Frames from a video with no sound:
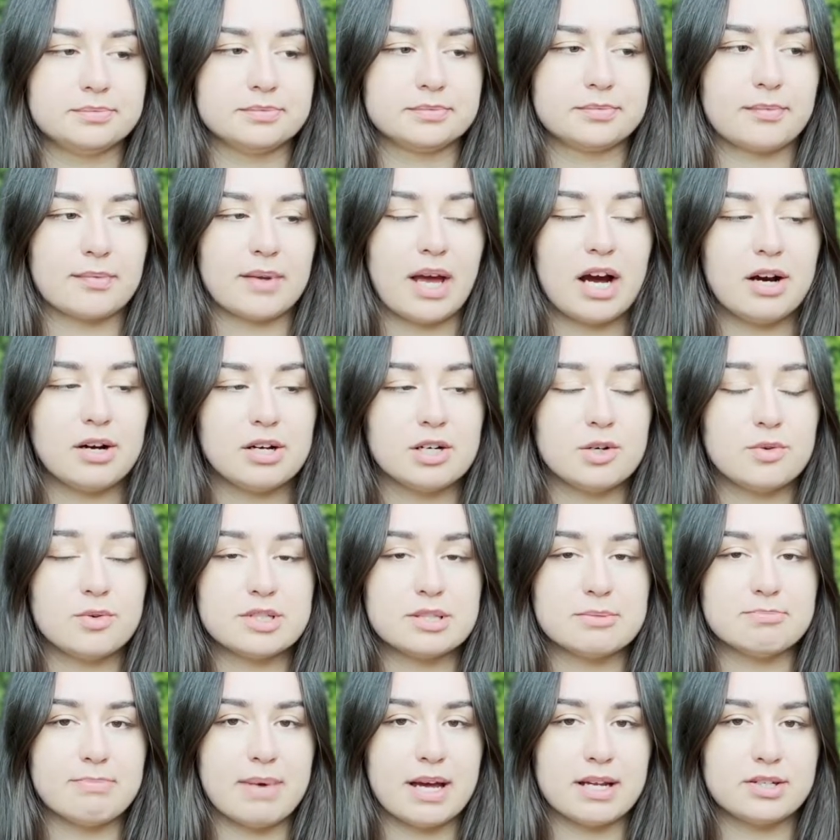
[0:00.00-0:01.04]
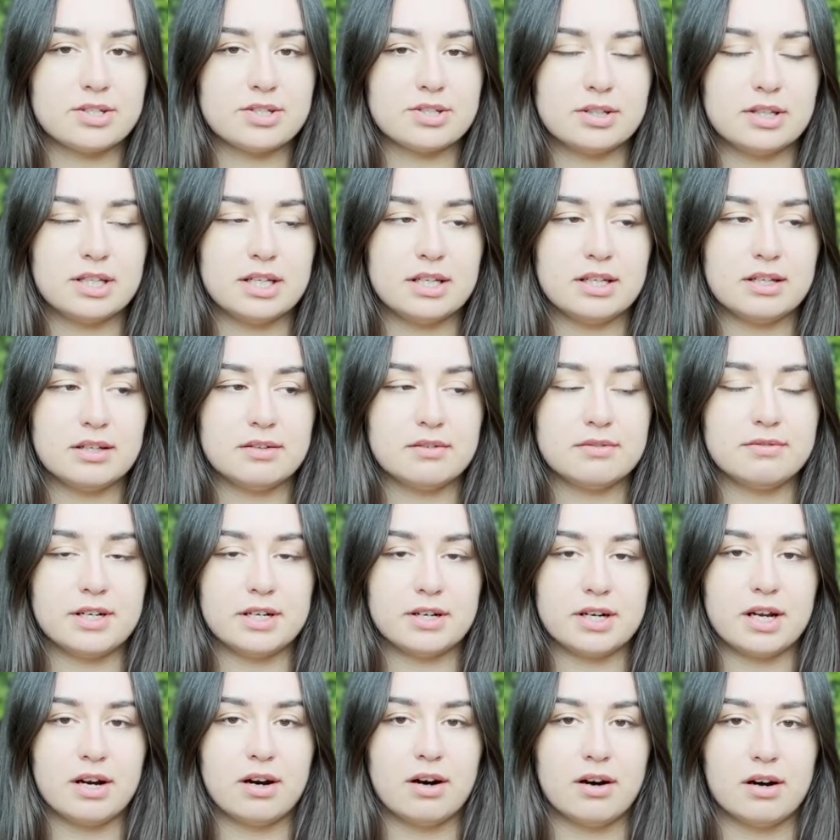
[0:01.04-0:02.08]
how it was mentally
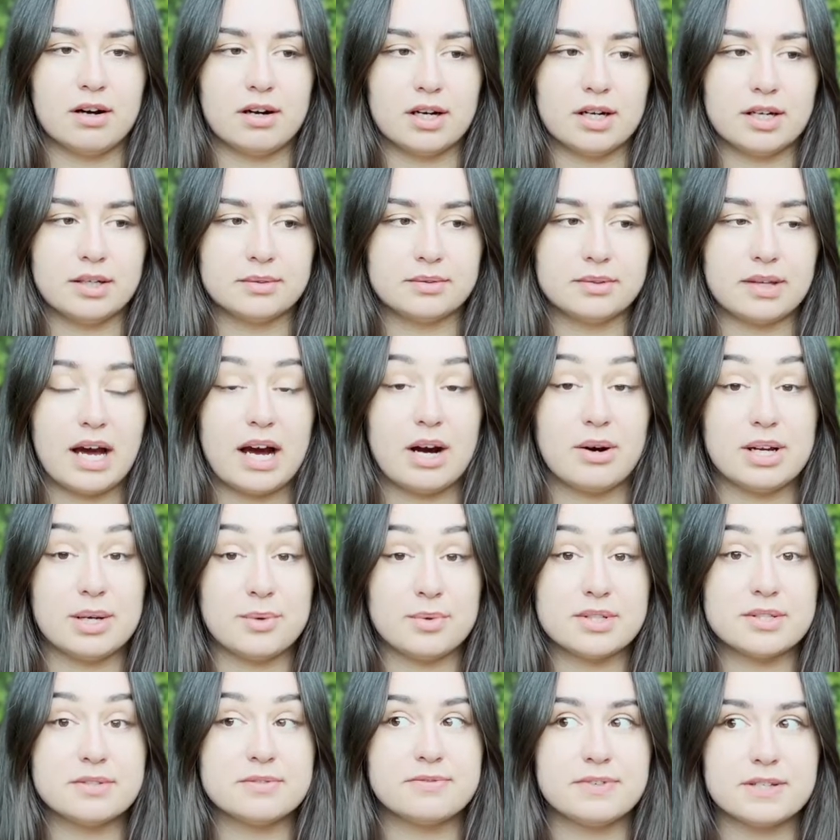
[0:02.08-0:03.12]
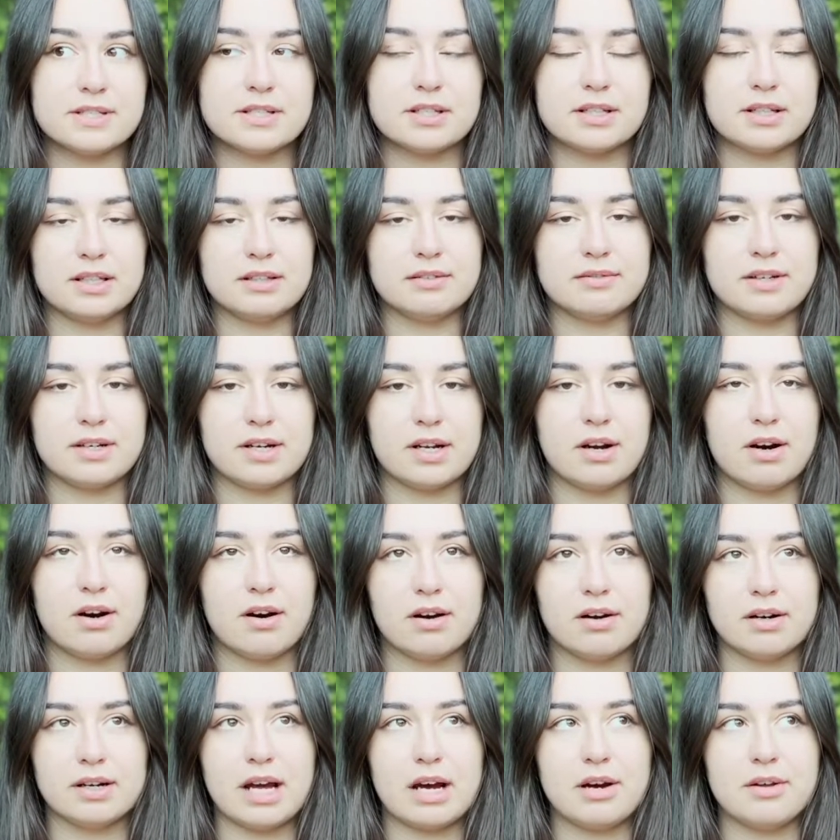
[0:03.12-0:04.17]
very hard, how it was physically very
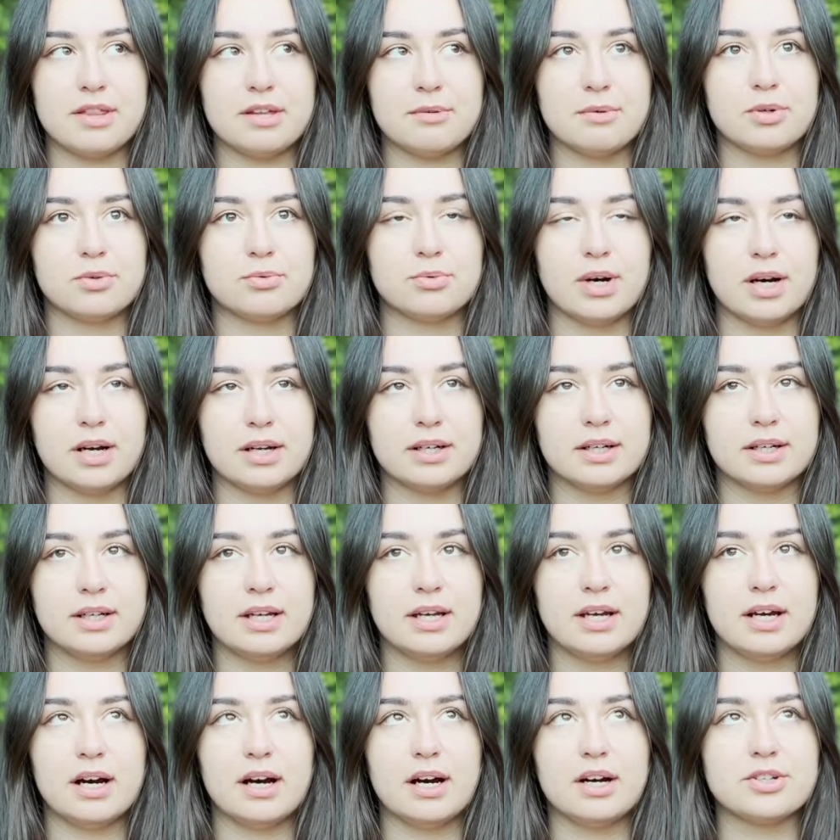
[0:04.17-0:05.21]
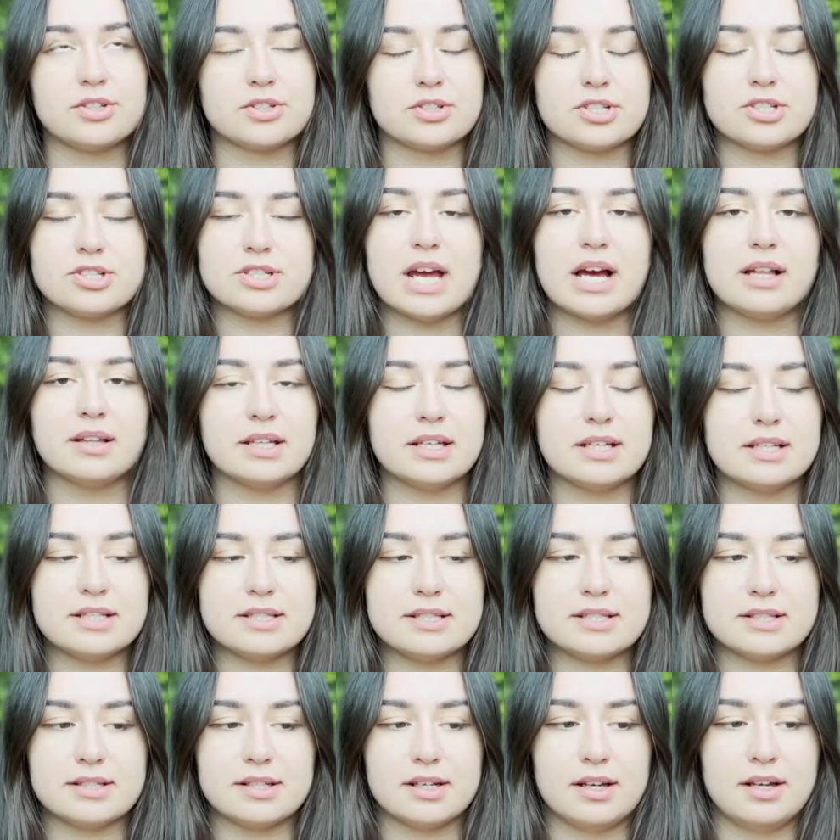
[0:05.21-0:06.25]
hard, how they would run under
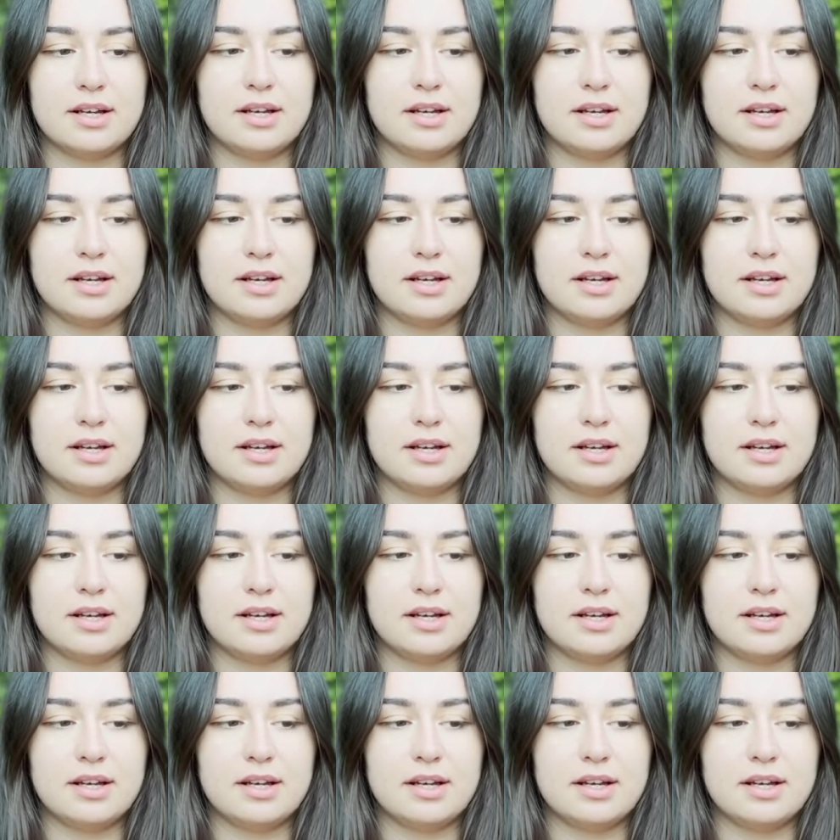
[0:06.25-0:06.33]
shellings,